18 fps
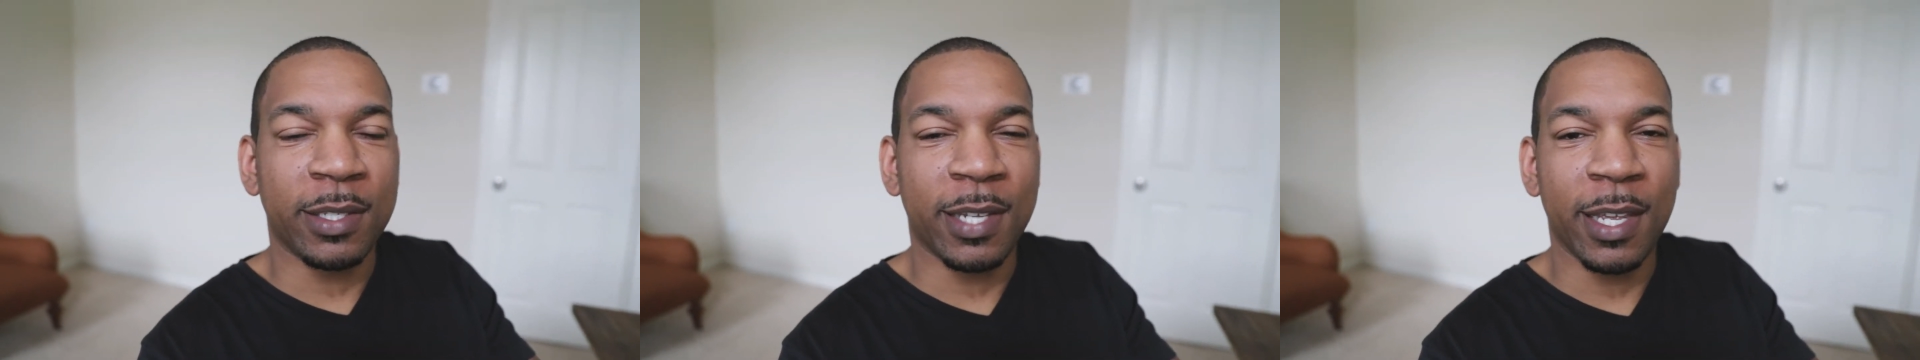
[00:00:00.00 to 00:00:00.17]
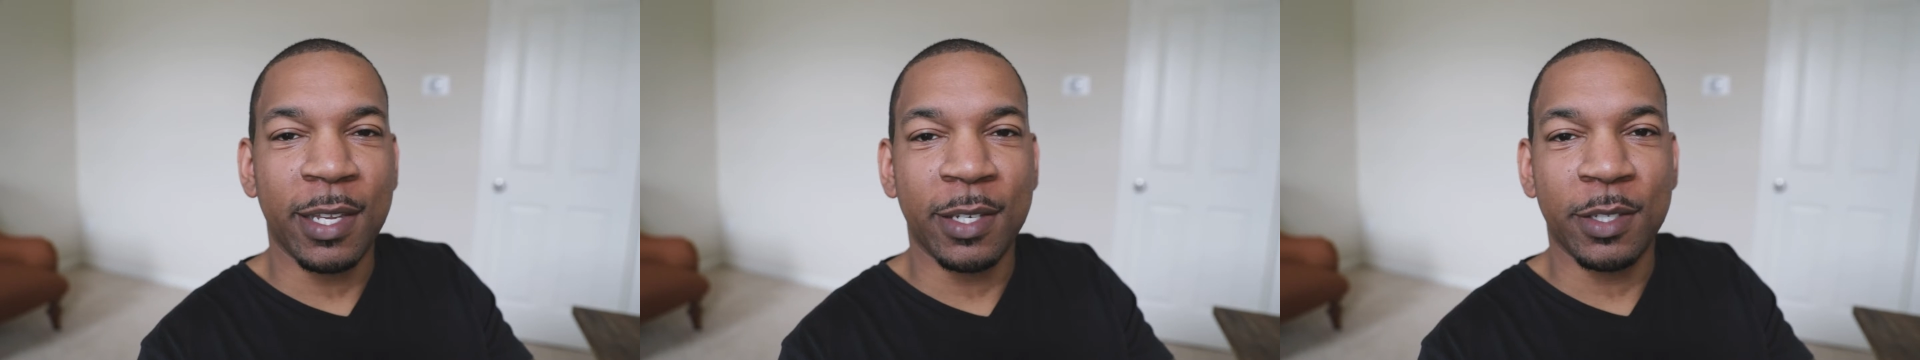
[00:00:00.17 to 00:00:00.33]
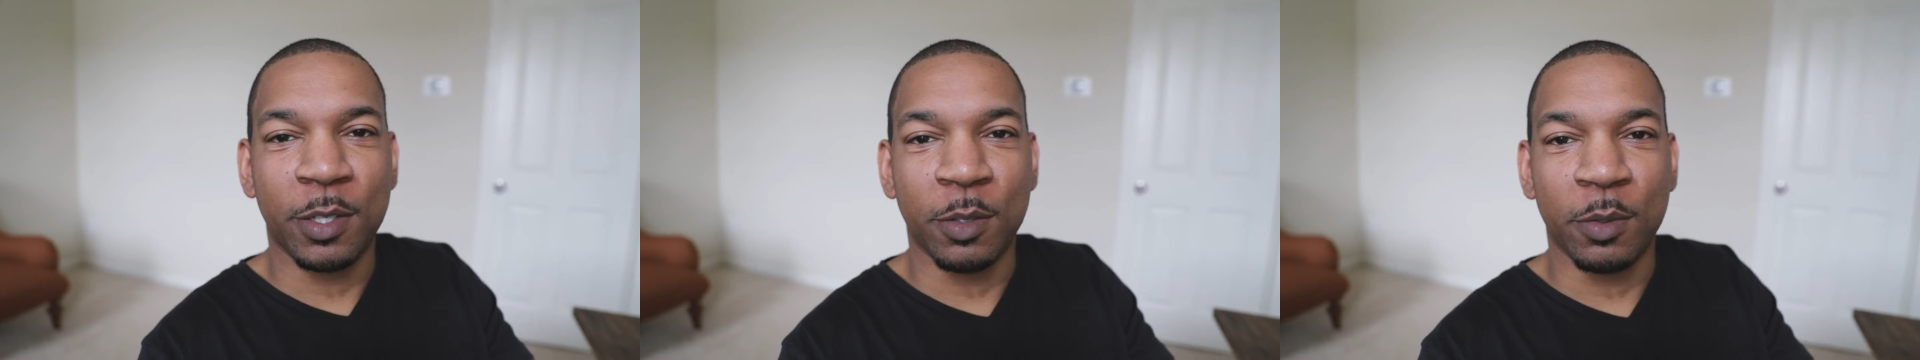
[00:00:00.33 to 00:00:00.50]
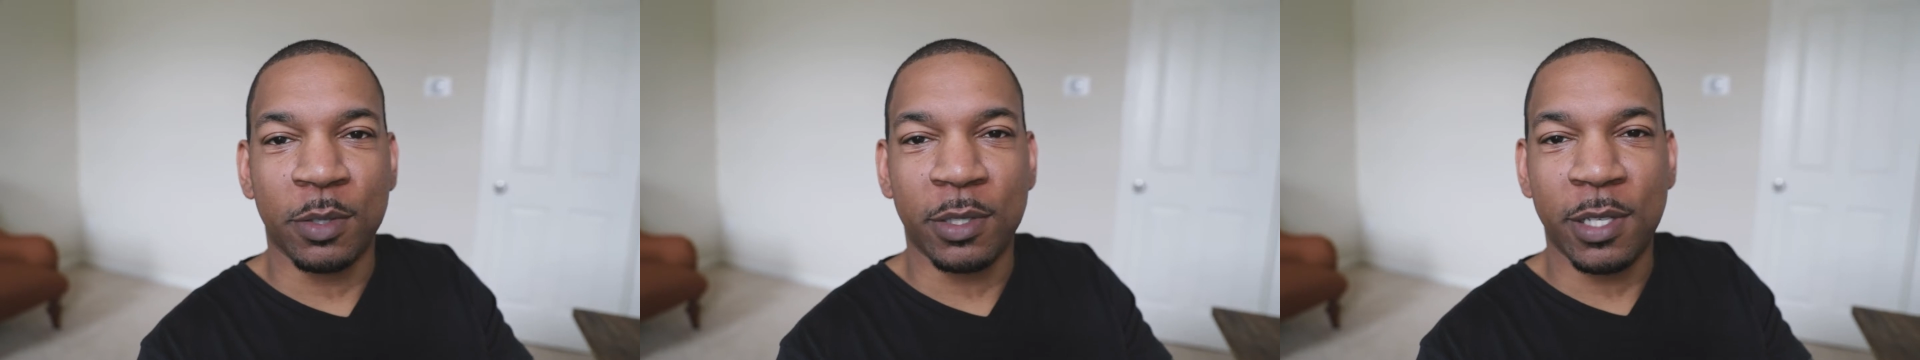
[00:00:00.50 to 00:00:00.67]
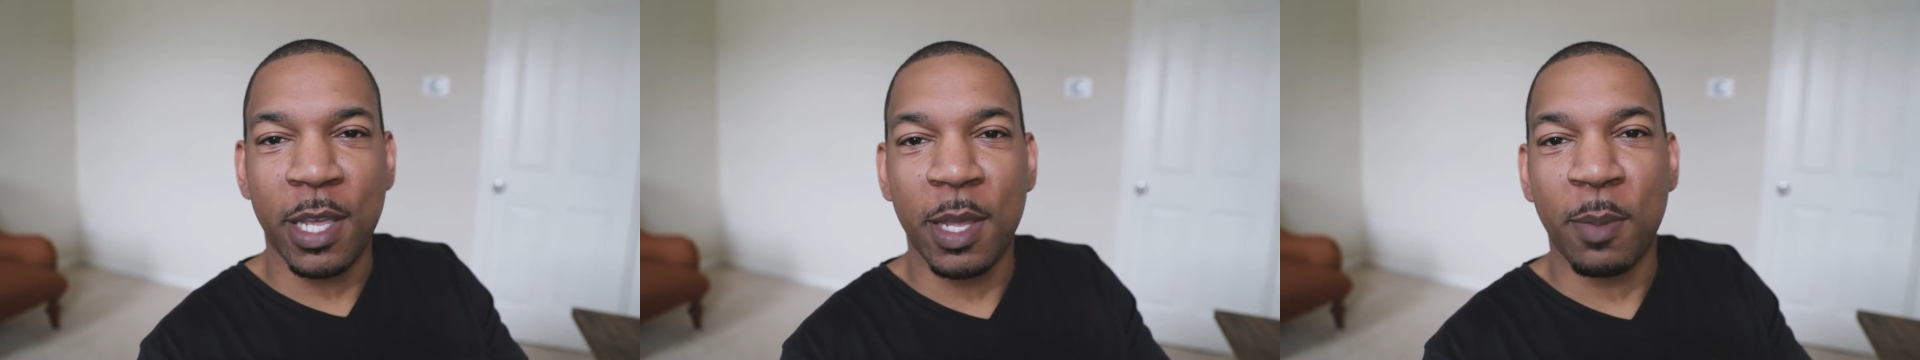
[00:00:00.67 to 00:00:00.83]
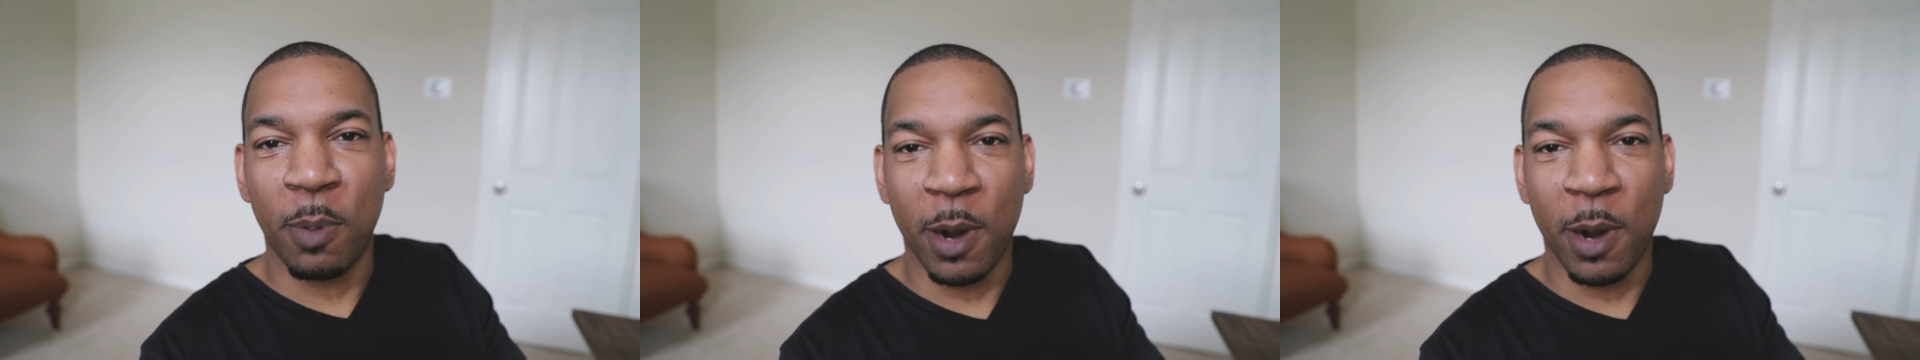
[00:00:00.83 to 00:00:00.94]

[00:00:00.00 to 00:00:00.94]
tend to seek